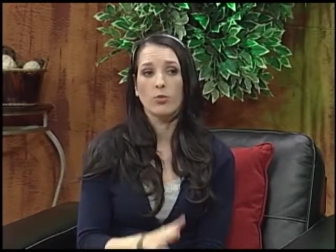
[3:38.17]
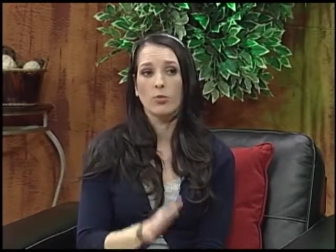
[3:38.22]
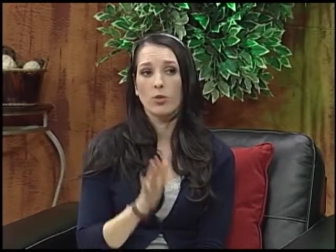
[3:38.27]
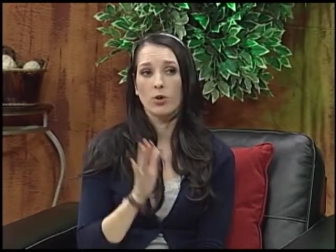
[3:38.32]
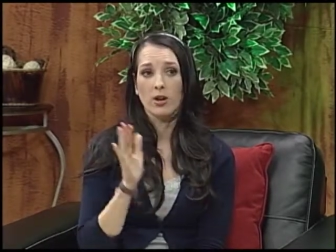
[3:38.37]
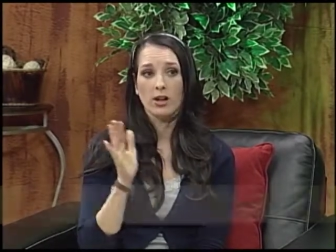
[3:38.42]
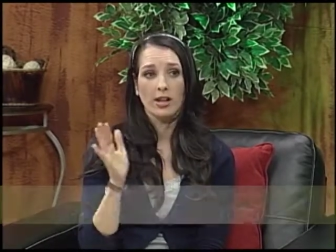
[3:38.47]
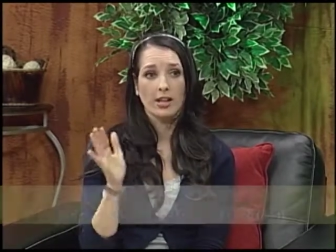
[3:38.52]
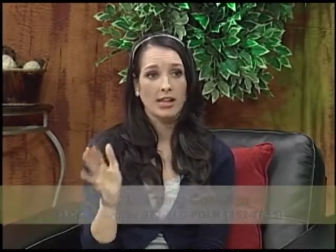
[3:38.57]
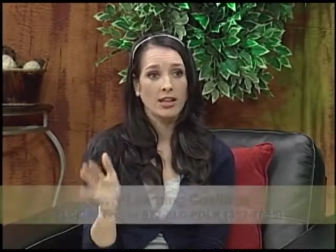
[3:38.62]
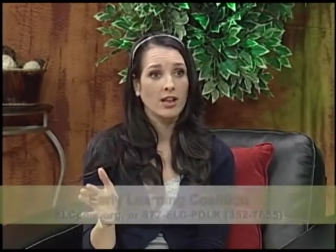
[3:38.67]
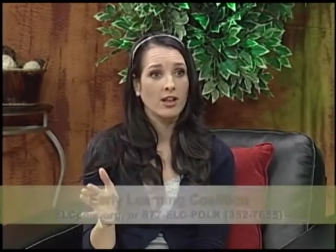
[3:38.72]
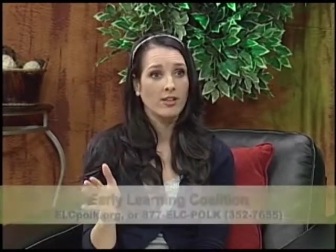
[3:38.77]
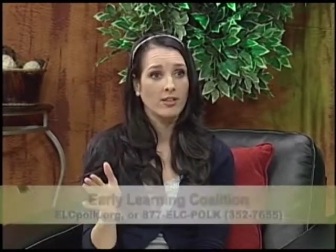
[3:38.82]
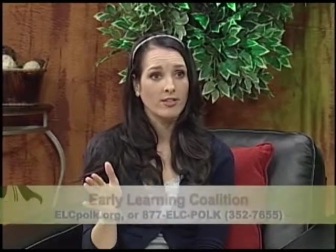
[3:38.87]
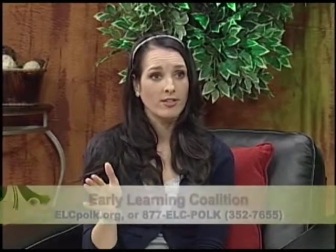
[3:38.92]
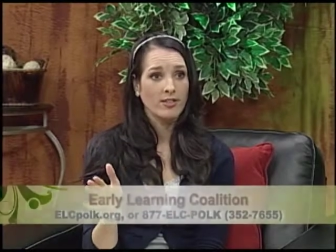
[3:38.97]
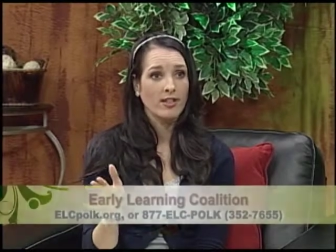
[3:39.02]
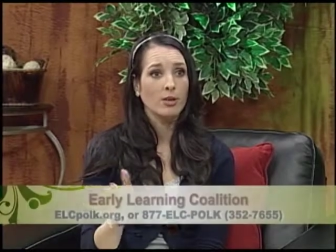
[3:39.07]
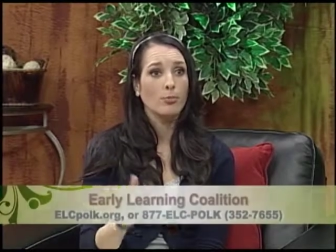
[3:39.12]
We're at E L
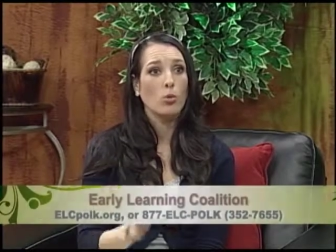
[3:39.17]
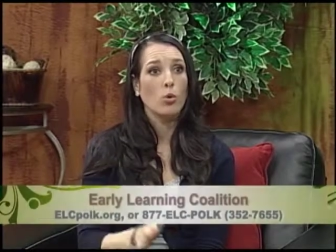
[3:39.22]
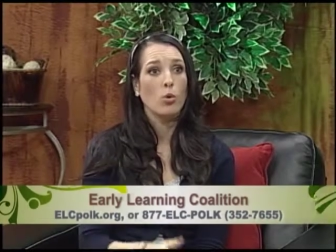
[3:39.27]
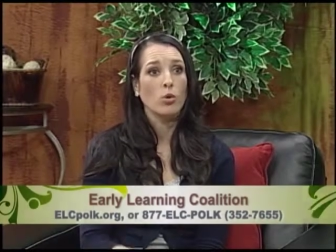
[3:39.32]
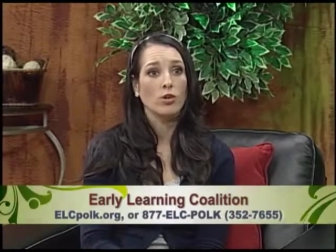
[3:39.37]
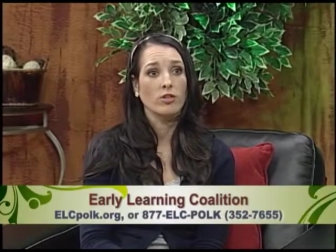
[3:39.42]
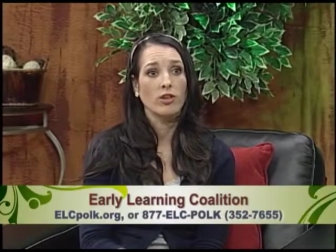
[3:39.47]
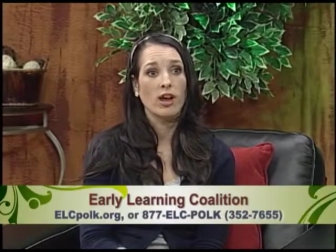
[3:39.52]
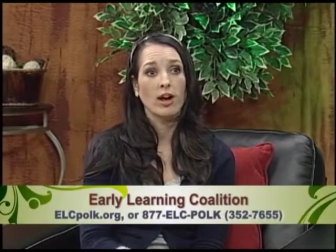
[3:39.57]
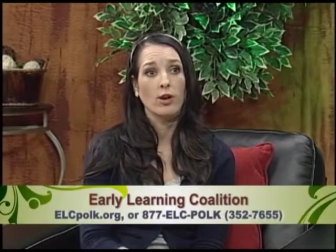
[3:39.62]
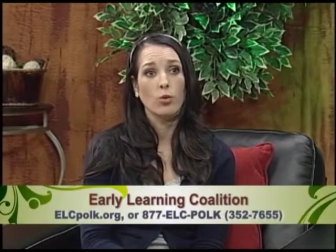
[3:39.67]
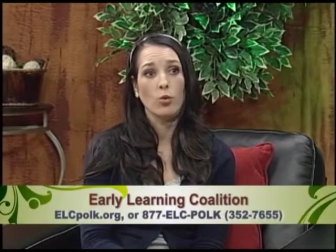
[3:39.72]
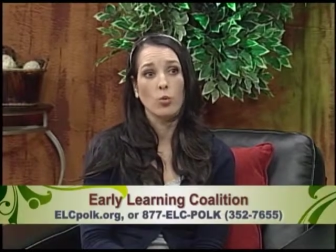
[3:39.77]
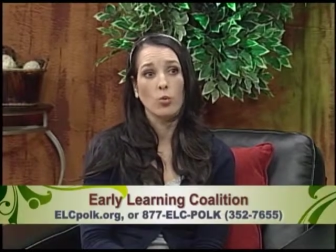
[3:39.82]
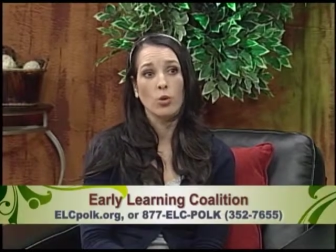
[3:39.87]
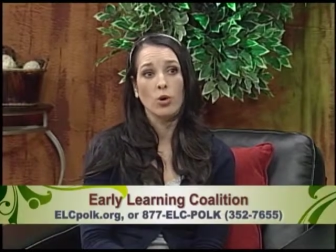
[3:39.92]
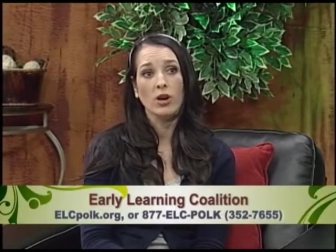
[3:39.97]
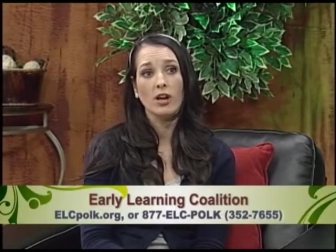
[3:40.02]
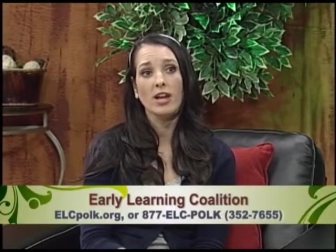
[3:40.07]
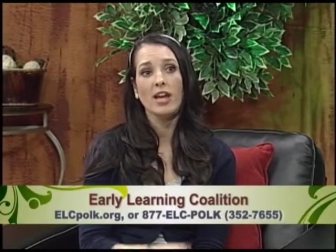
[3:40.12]
C polk dot
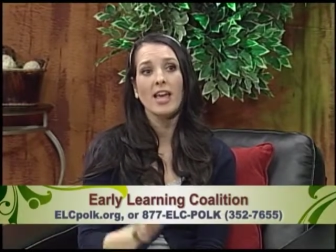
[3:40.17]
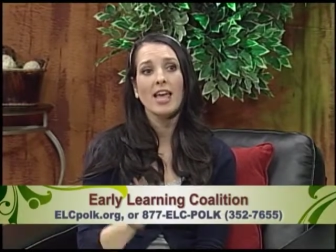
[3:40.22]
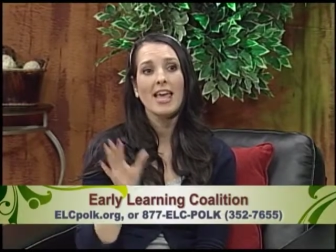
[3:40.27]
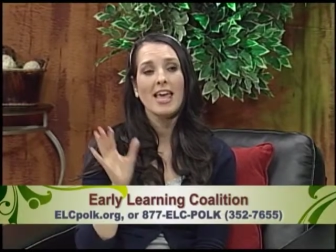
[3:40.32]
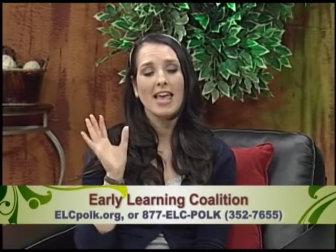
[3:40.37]
org,